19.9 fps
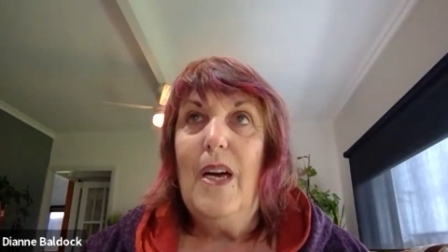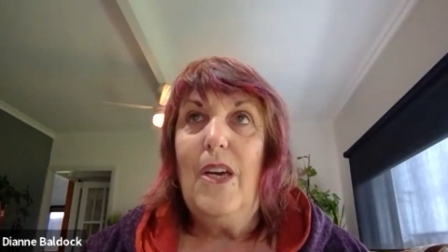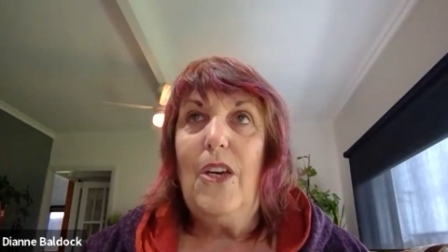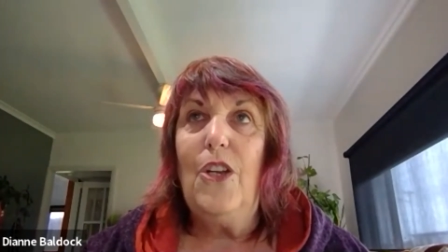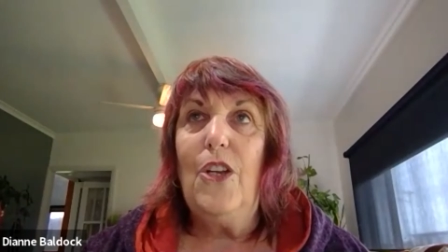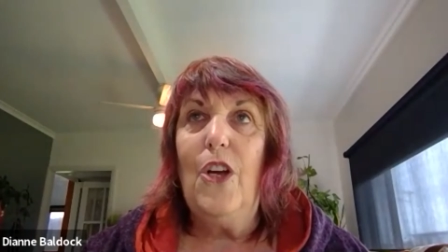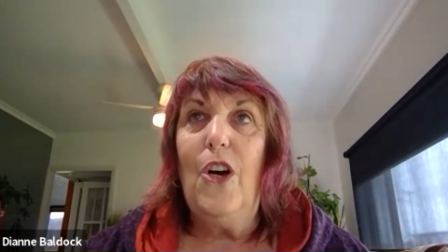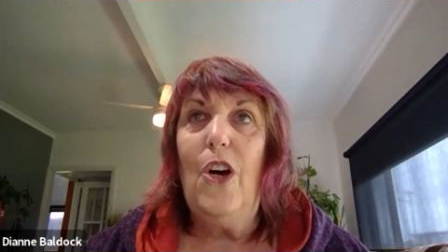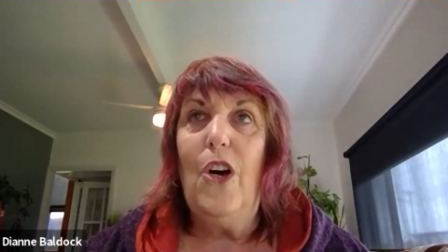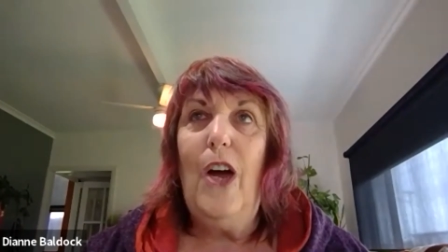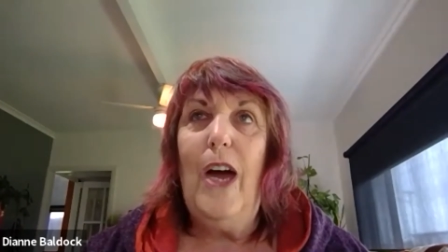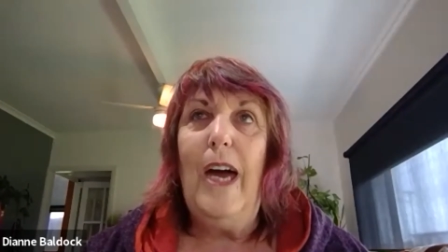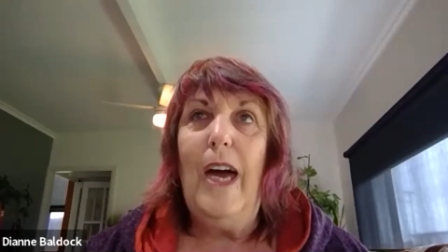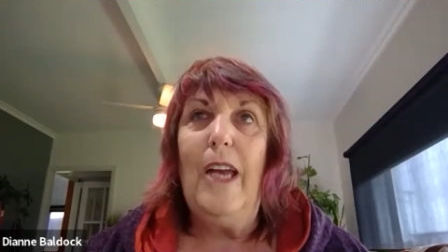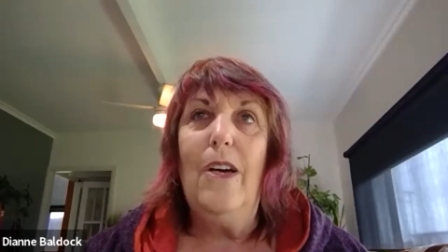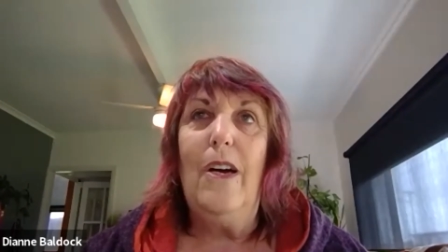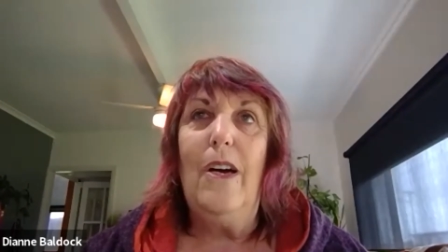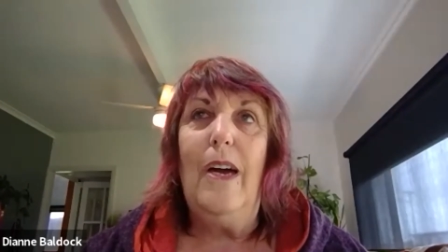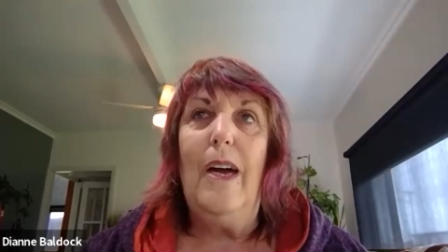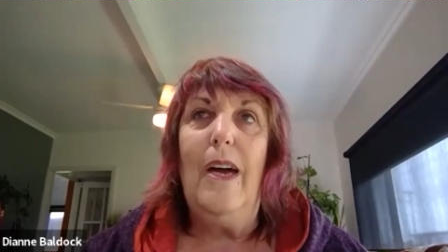you
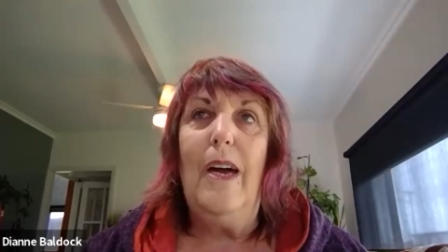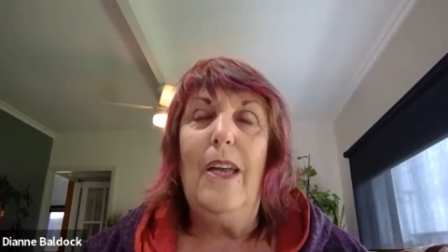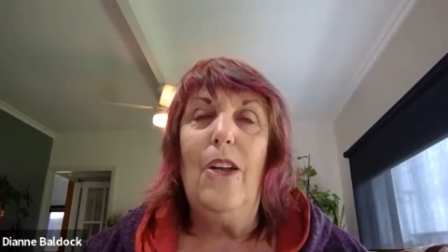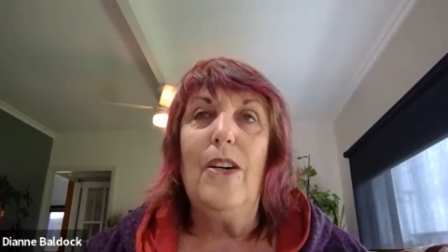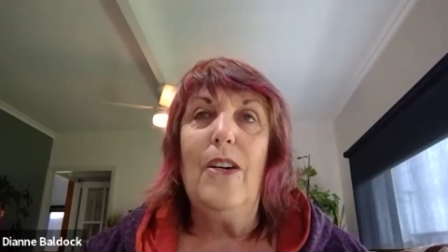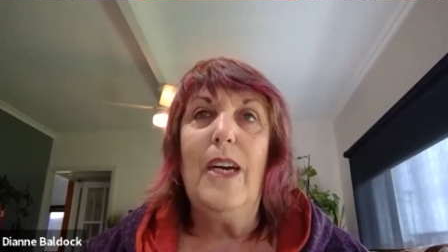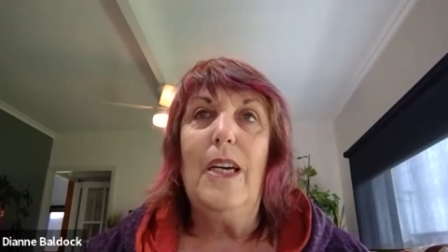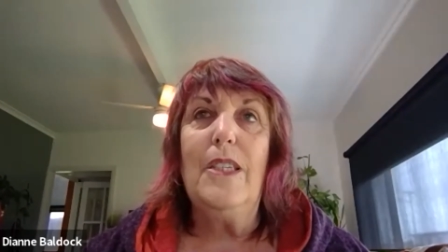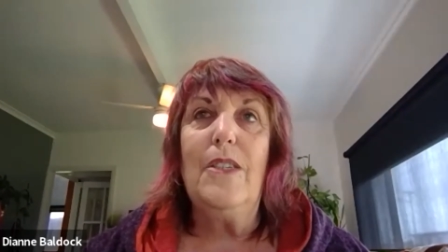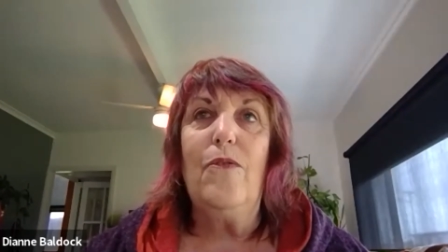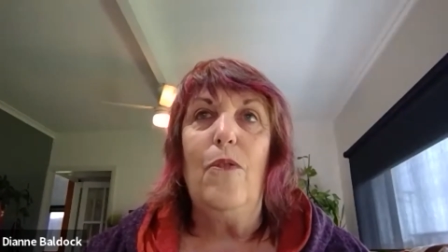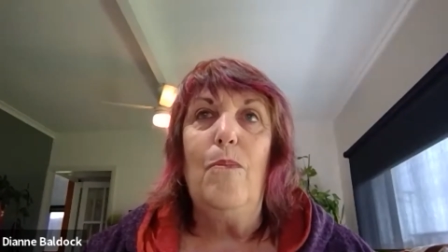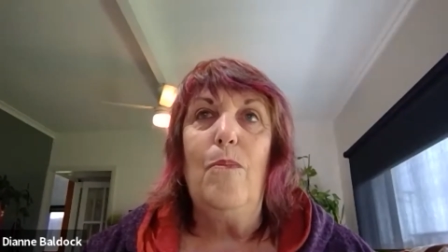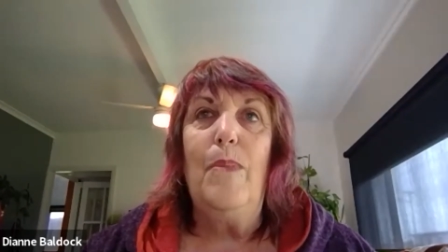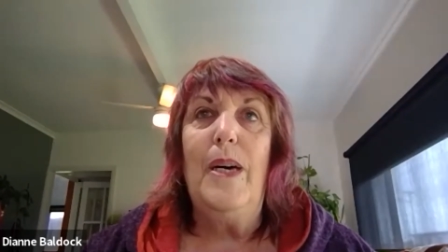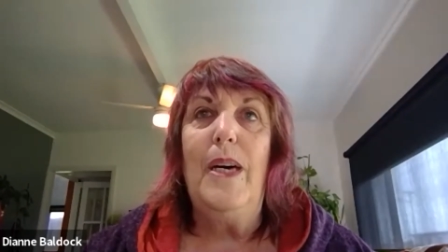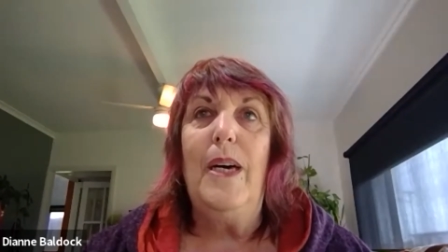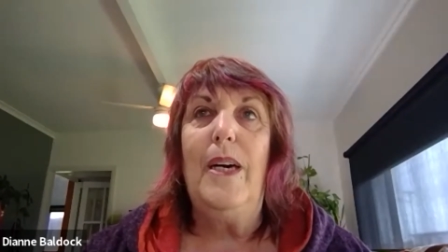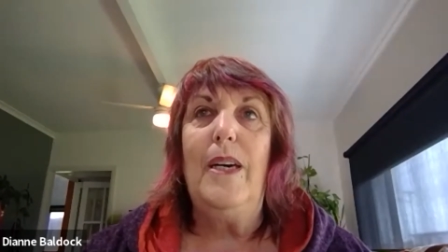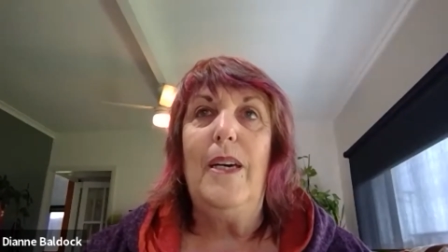know, and I guess for
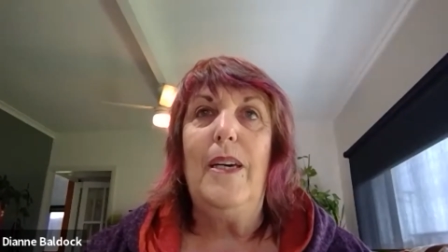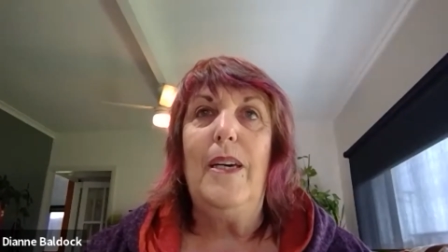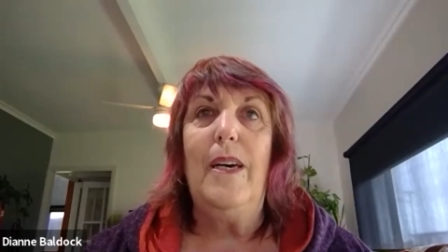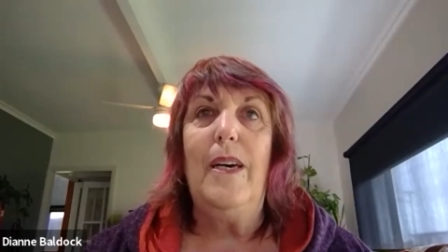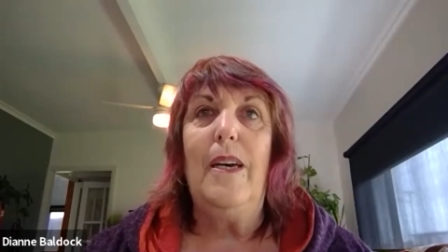me,